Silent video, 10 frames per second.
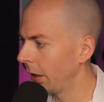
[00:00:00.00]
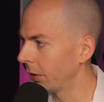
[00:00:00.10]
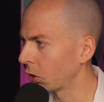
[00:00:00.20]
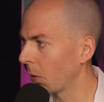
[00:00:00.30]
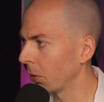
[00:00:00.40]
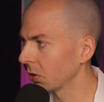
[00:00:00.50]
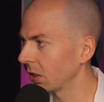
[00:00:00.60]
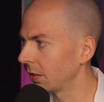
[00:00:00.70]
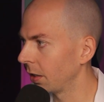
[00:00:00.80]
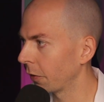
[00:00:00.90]
it's almost
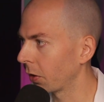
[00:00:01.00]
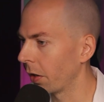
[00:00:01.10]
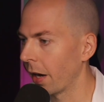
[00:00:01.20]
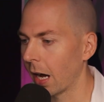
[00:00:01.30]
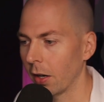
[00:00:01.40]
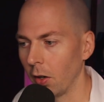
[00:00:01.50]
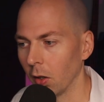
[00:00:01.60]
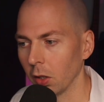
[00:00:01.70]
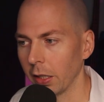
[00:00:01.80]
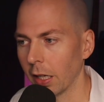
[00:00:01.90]
as if they're not
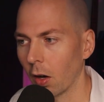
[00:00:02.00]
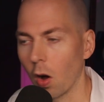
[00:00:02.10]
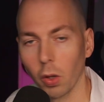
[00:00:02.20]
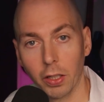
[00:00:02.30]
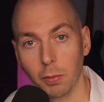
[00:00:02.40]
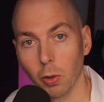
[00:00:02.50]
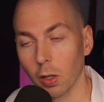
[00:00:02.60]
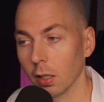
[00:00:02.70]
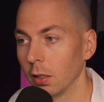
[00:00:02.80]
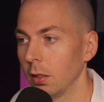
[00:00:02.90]
nulling at all anymore.